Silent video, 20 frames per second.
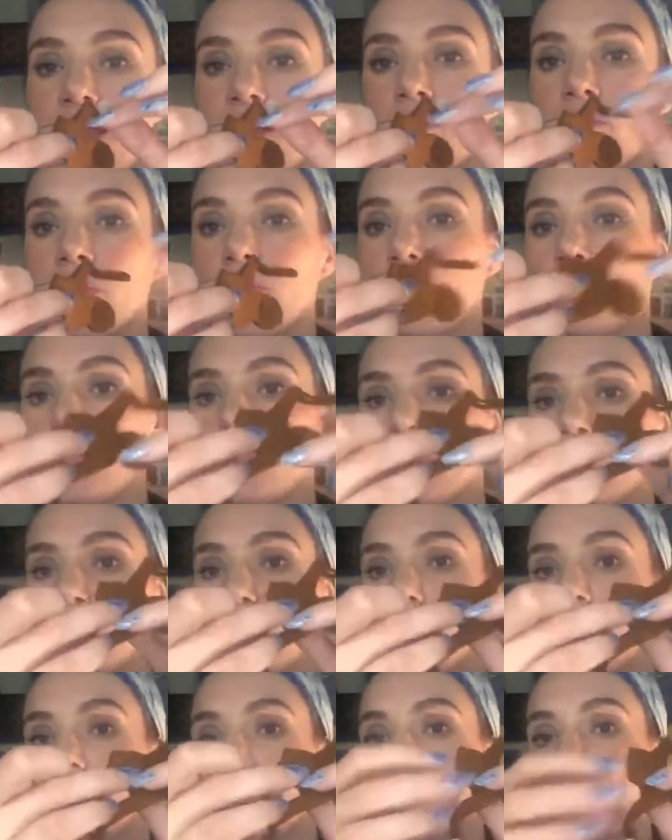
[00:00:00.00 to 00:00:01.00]
We don't
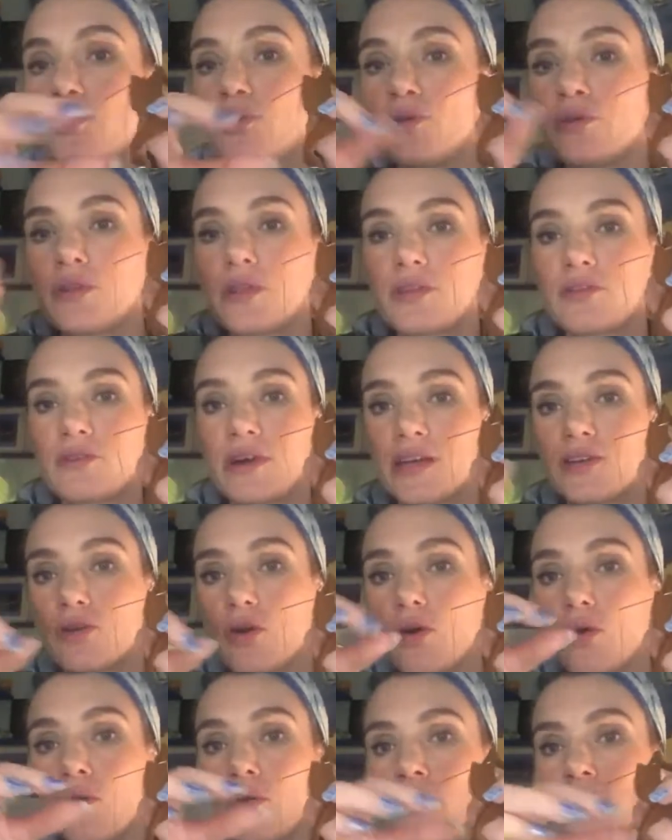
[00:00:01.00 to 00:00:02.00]
want to pull the thread
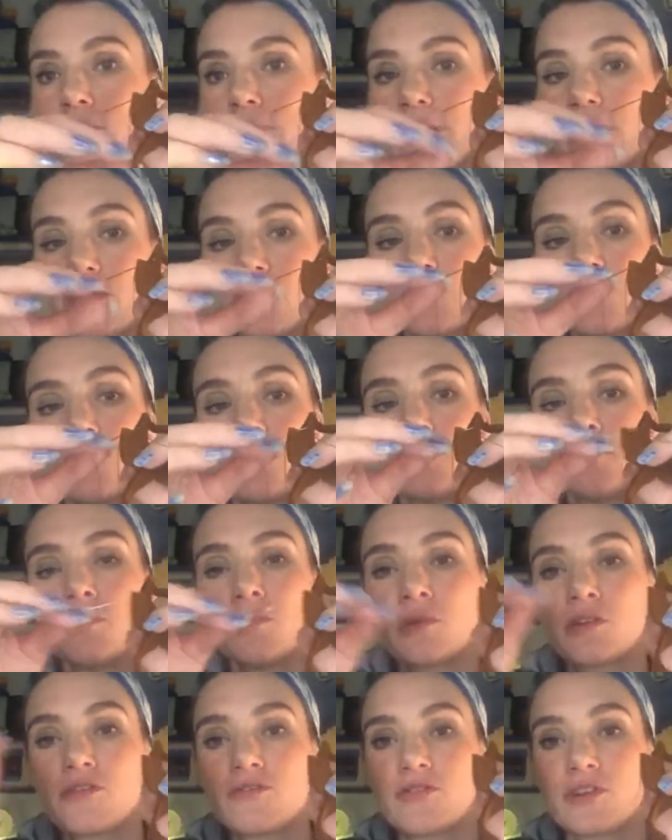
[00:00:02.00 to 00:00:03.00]
all the way through when we're
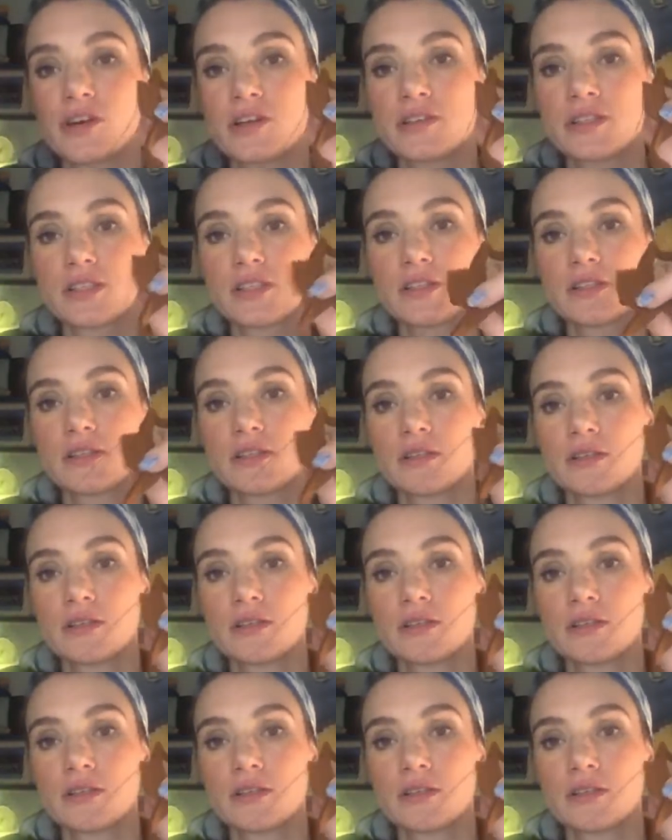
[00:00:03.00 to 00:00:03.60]
first